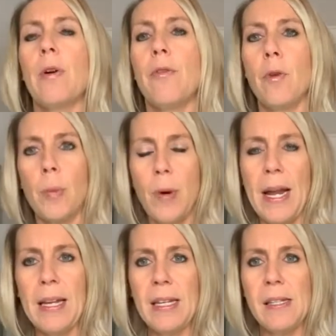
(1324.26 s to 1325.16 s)
for
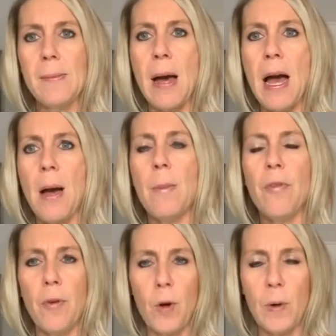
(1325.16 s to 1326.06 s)
Brandon's mom
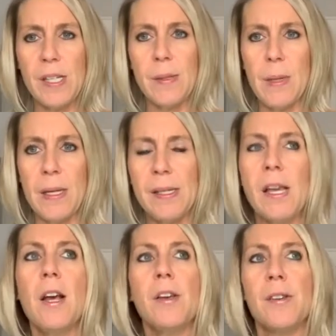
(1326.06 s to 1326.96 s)
for Christmas.
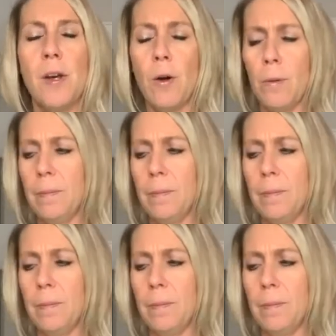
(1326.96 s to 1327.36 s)
So